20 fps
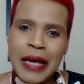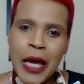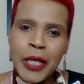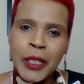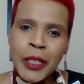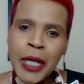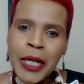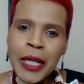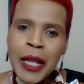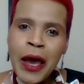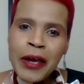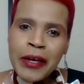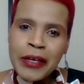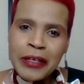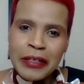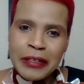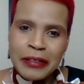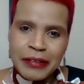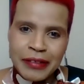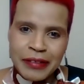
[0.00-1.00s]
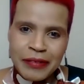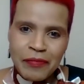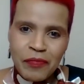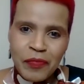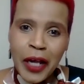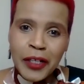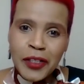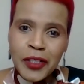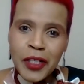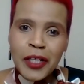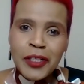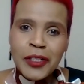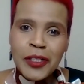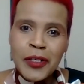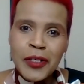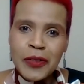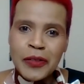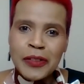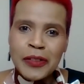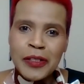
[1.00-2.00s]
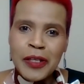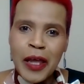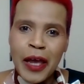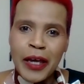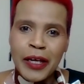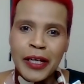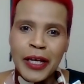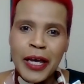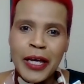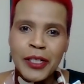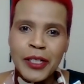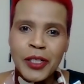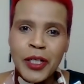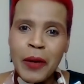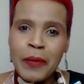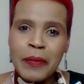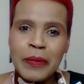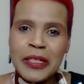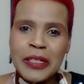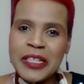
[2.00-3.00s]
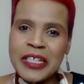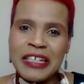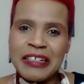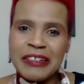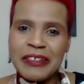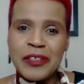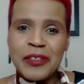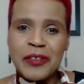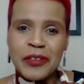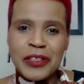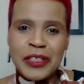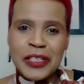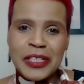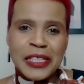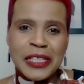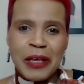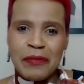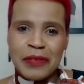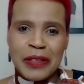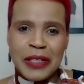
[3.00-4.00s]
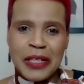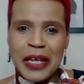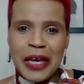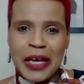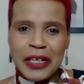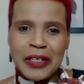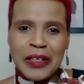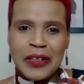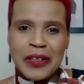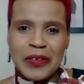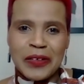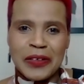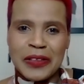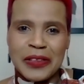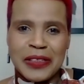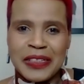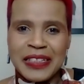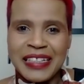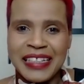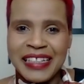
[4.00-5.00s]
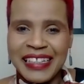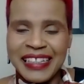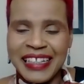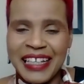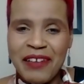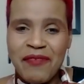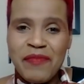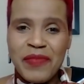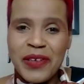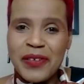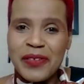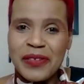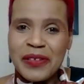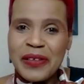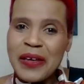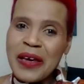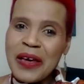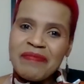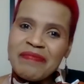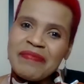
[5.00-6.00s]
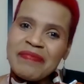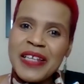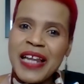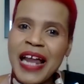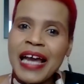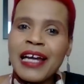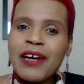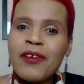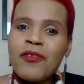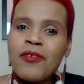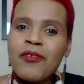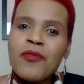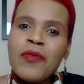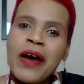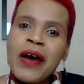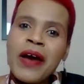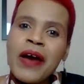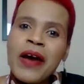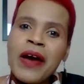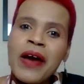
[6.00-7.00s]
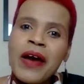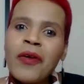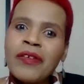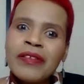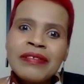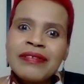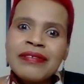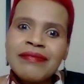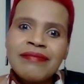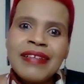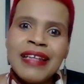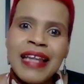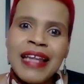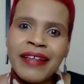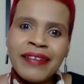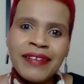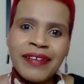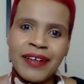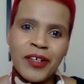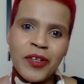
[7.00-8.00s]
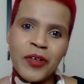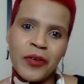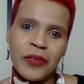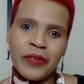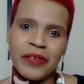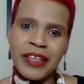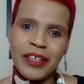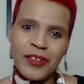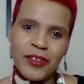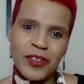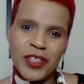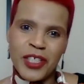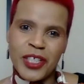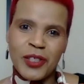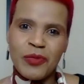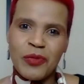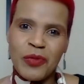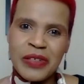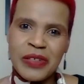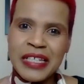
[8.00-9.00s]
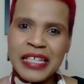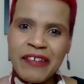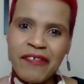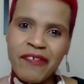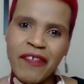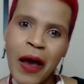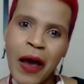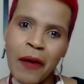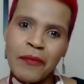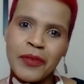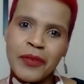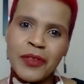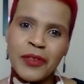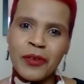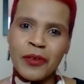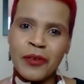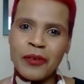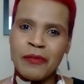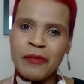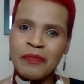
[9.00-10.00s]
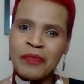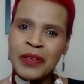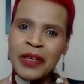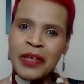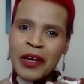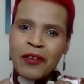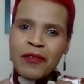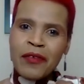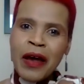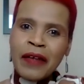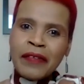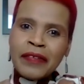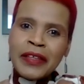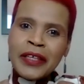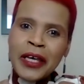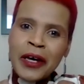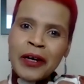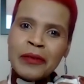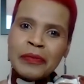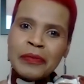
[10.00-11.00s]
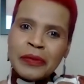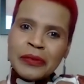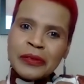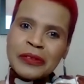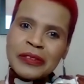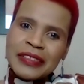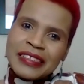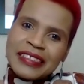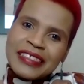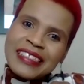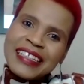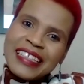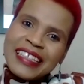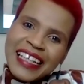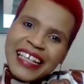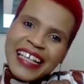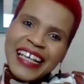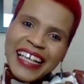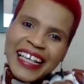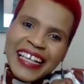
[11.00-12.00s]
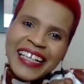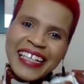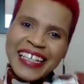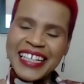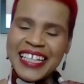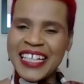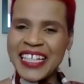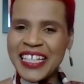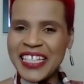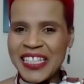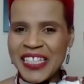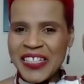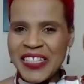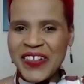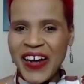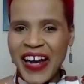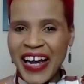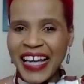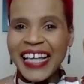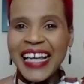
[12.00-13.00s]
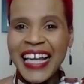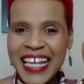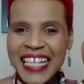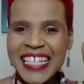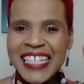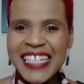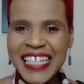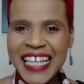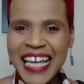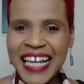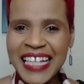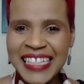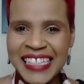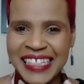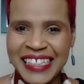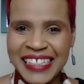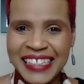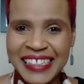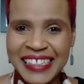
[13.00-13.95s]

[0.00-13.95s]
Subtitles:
And I like it. It just looks like cherry chic, just something that looks a bit like a well-worn leather coat that you just won't give up. So around the elbows, it's quite. Do you get it?